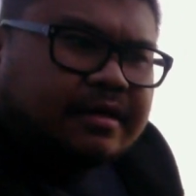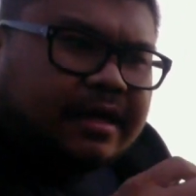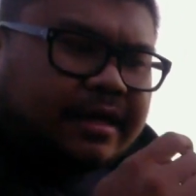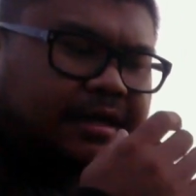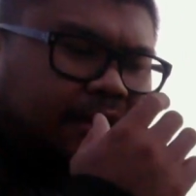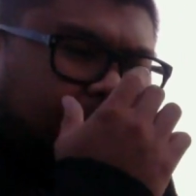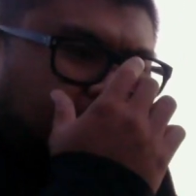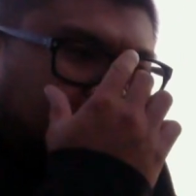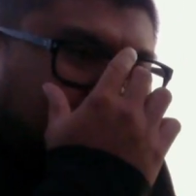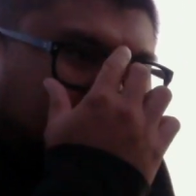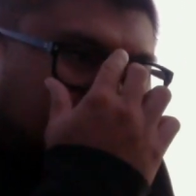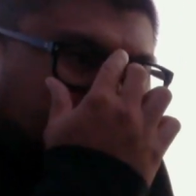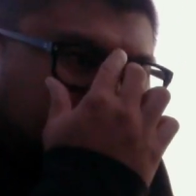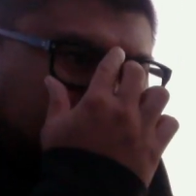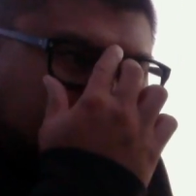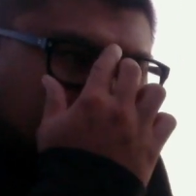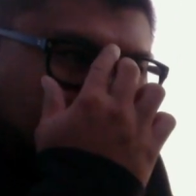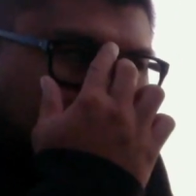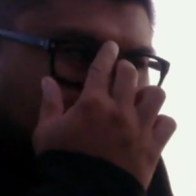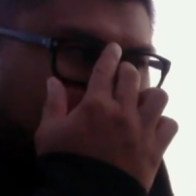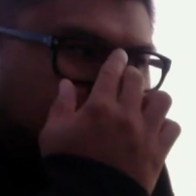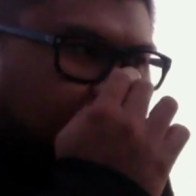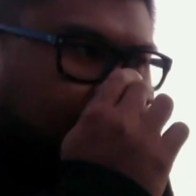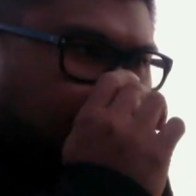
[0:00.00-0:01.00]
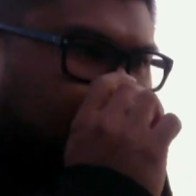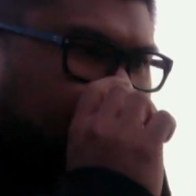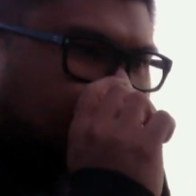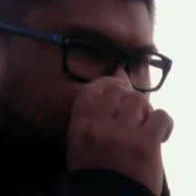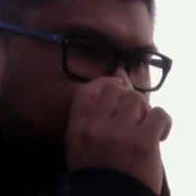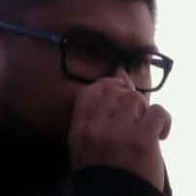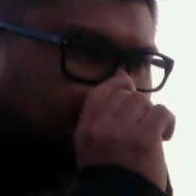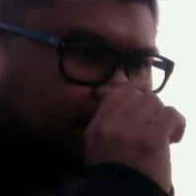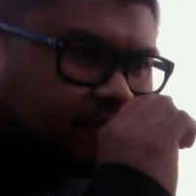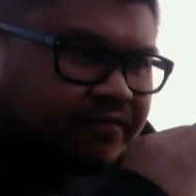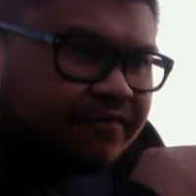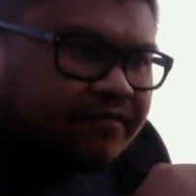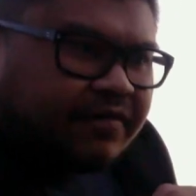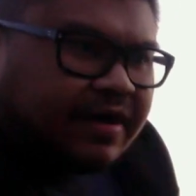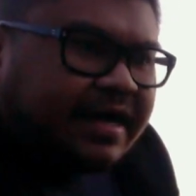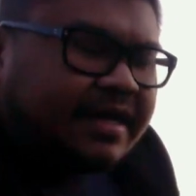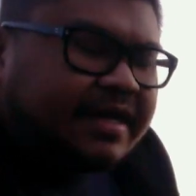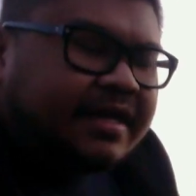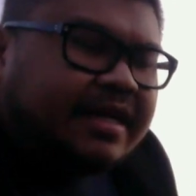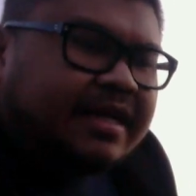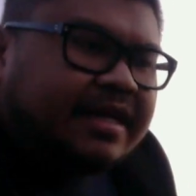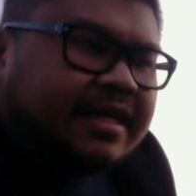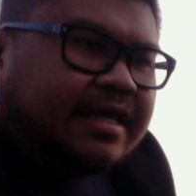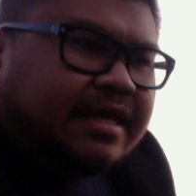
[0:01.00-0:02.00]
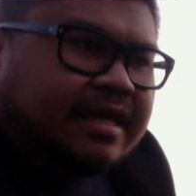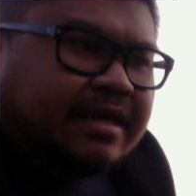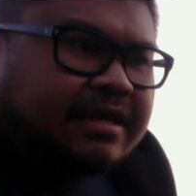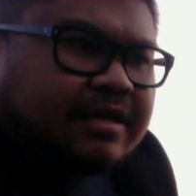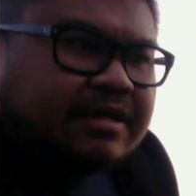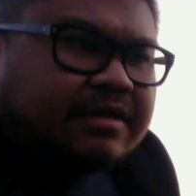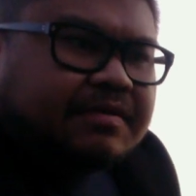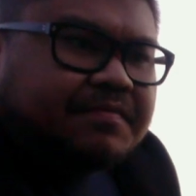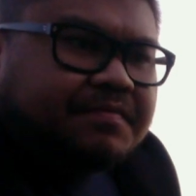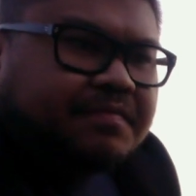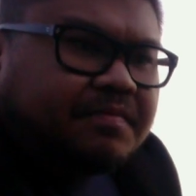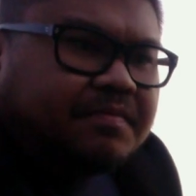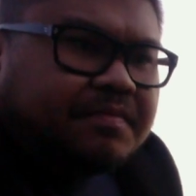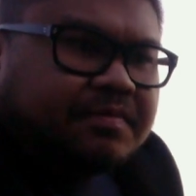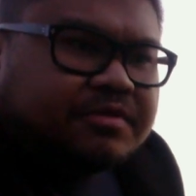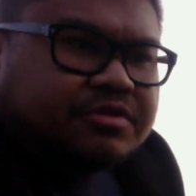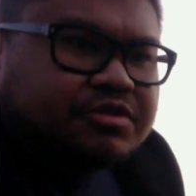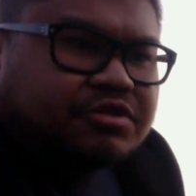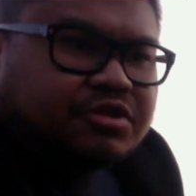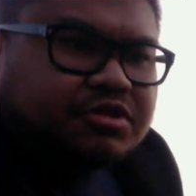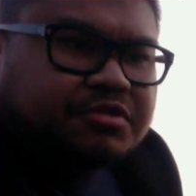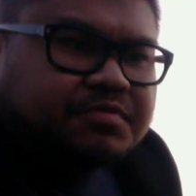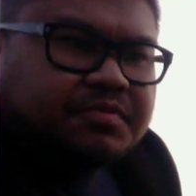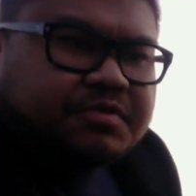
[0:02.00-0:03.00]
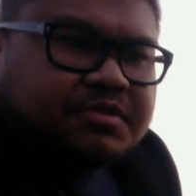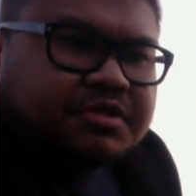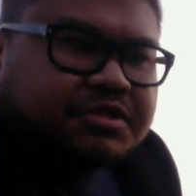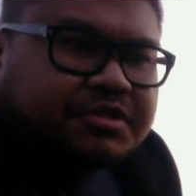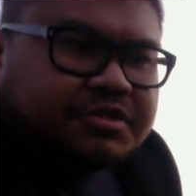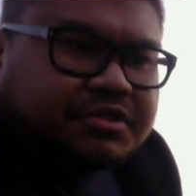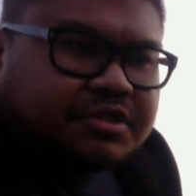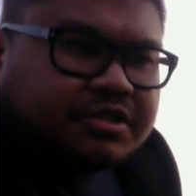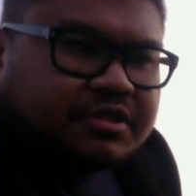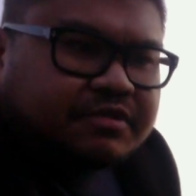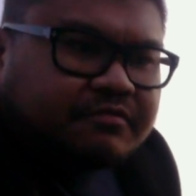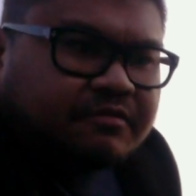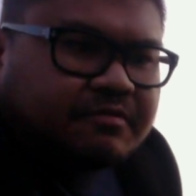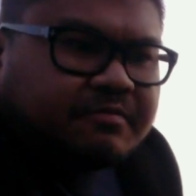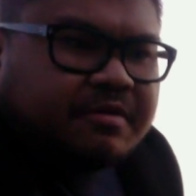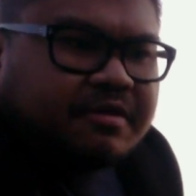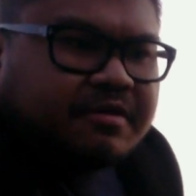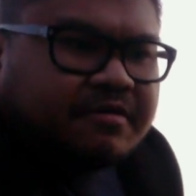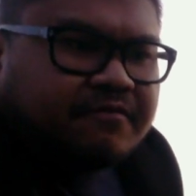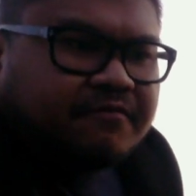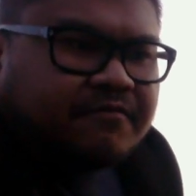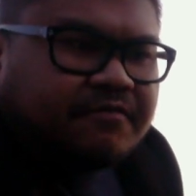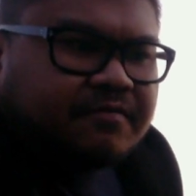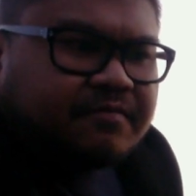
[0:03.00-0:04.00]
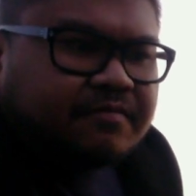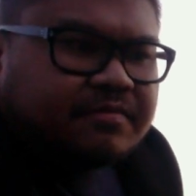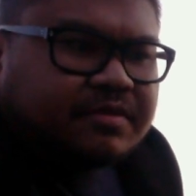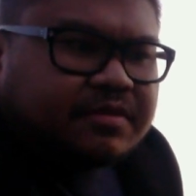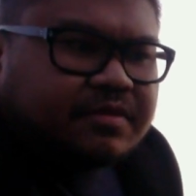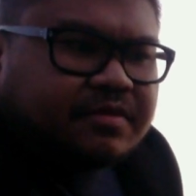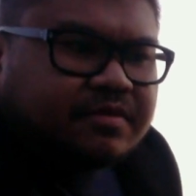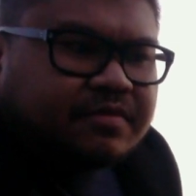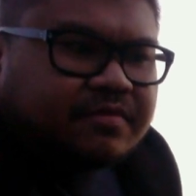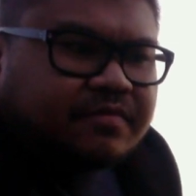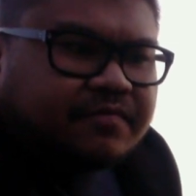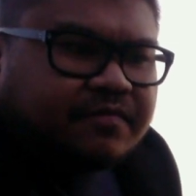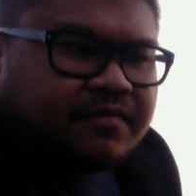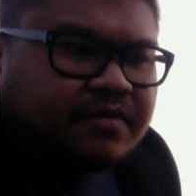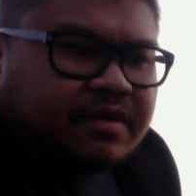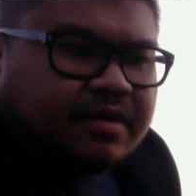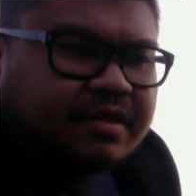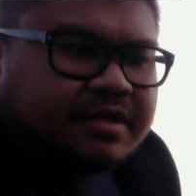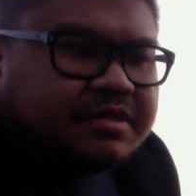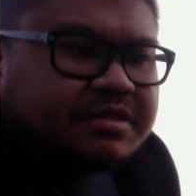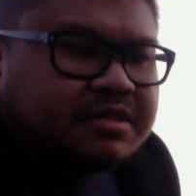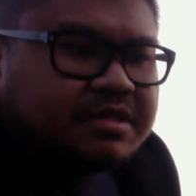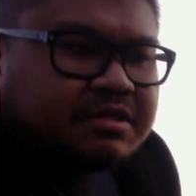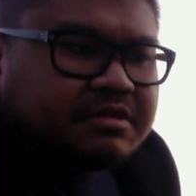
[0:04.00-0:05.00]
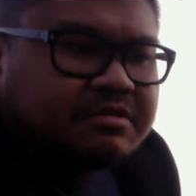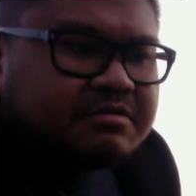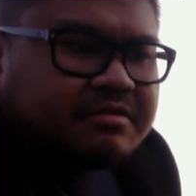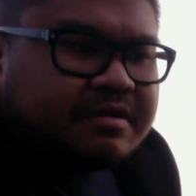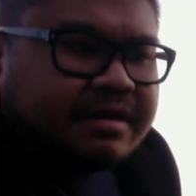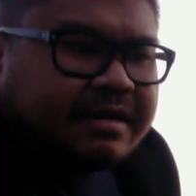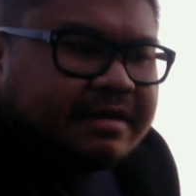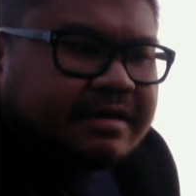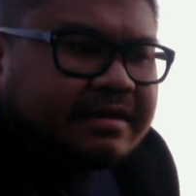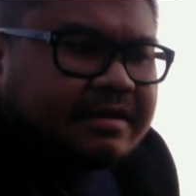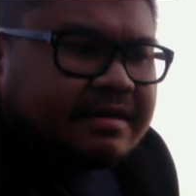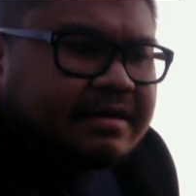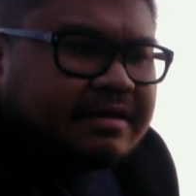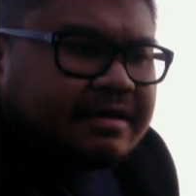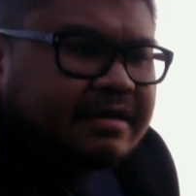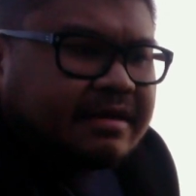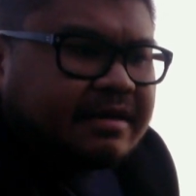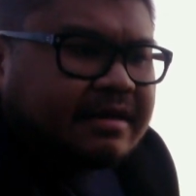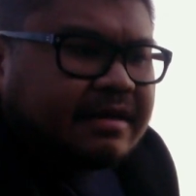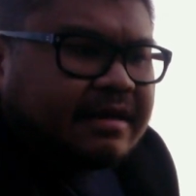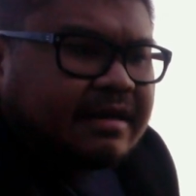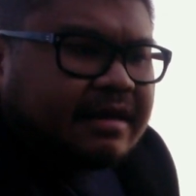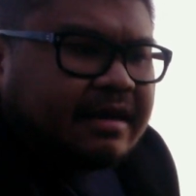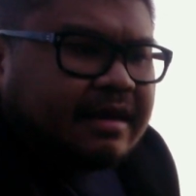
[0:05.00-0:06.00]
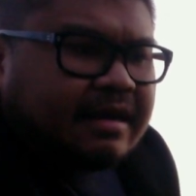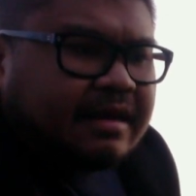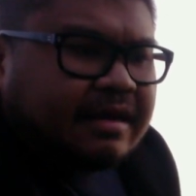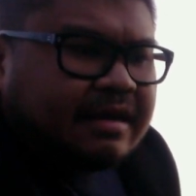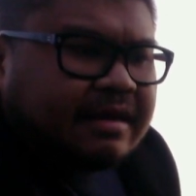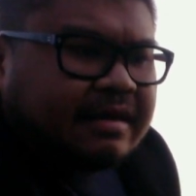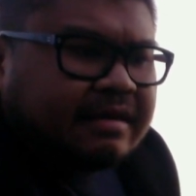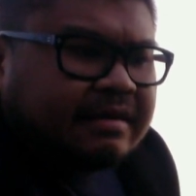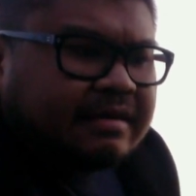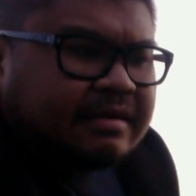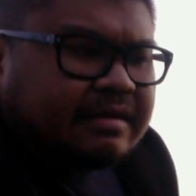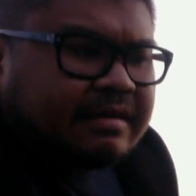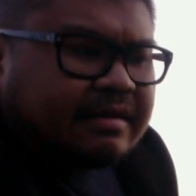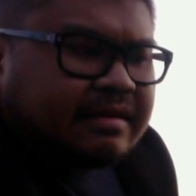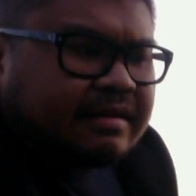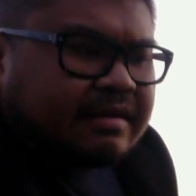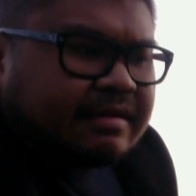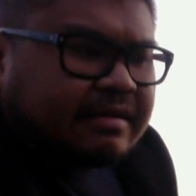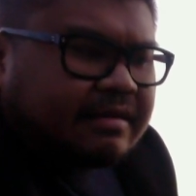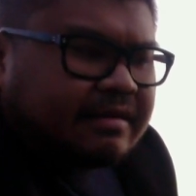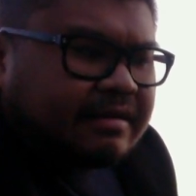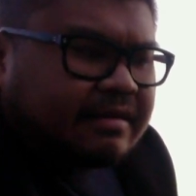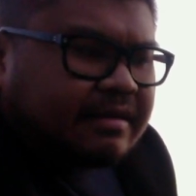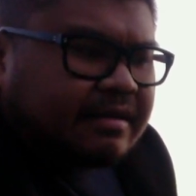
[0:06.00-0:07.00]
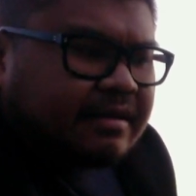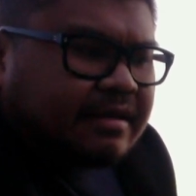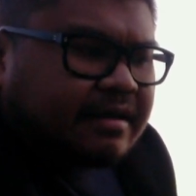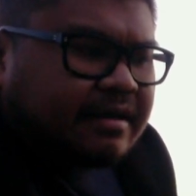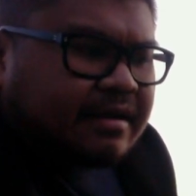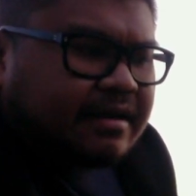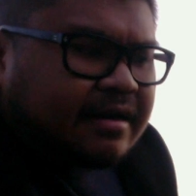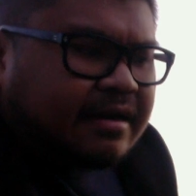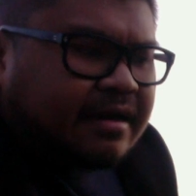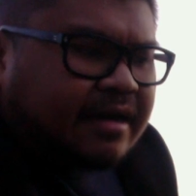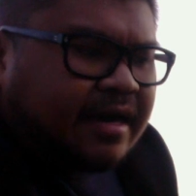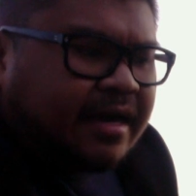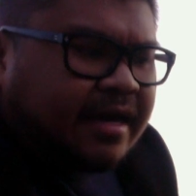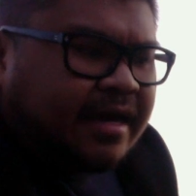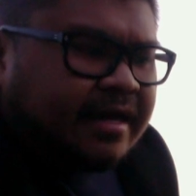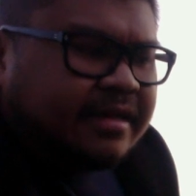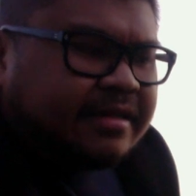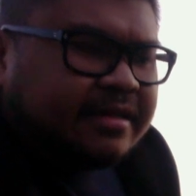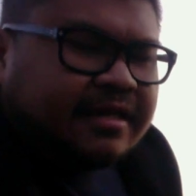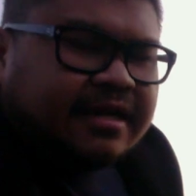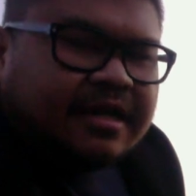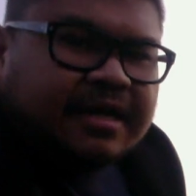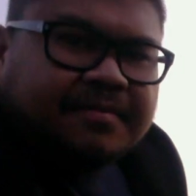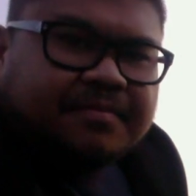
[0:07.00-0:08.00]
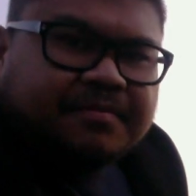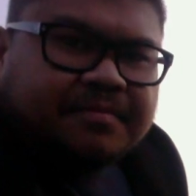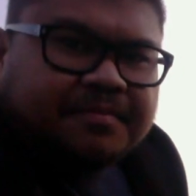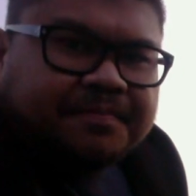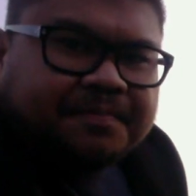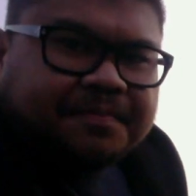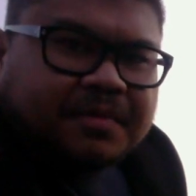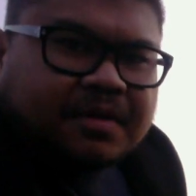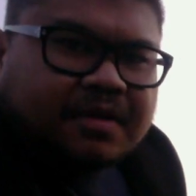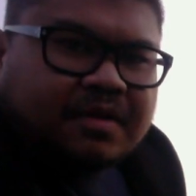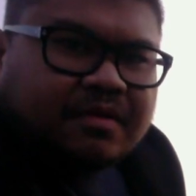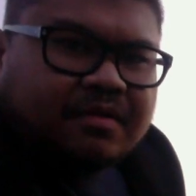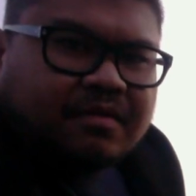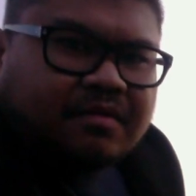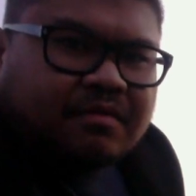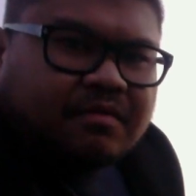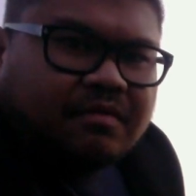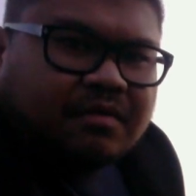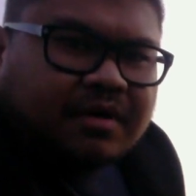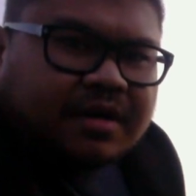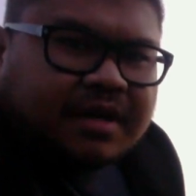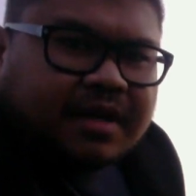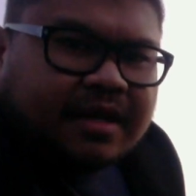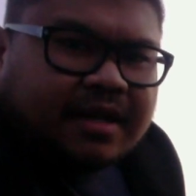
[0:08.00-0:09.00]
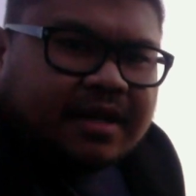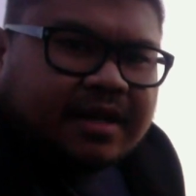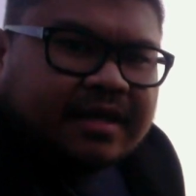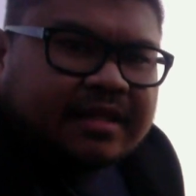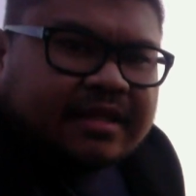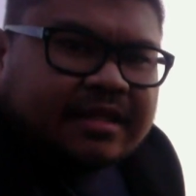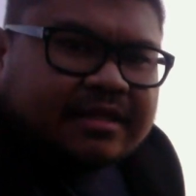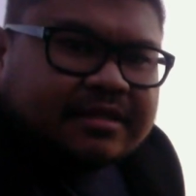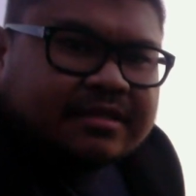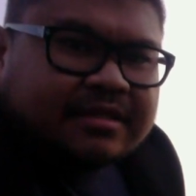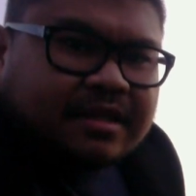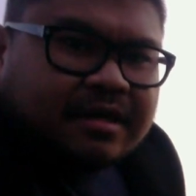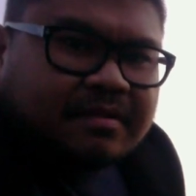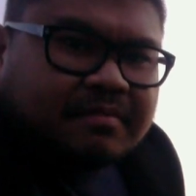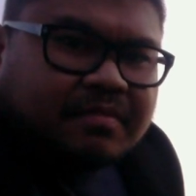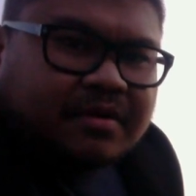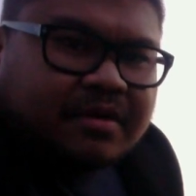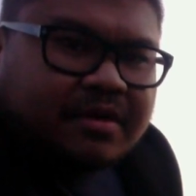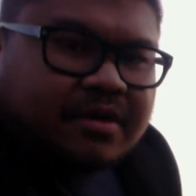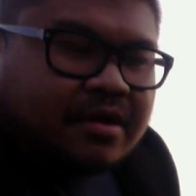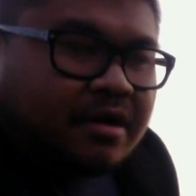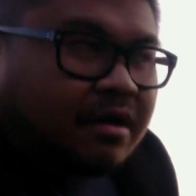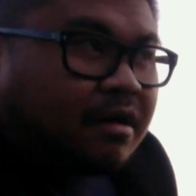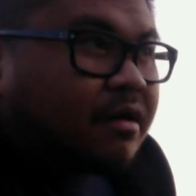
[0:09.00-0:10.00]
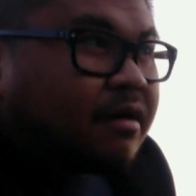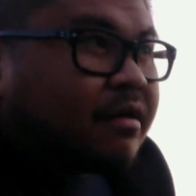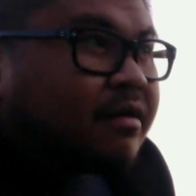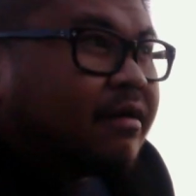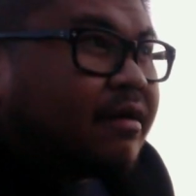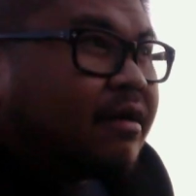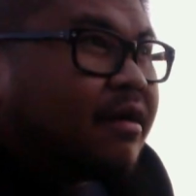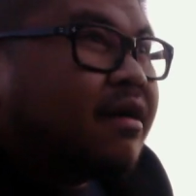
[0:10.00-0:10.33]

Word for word: I couldn't find any church positions for me to, to fall into. And, and I ended up working in this lumber yard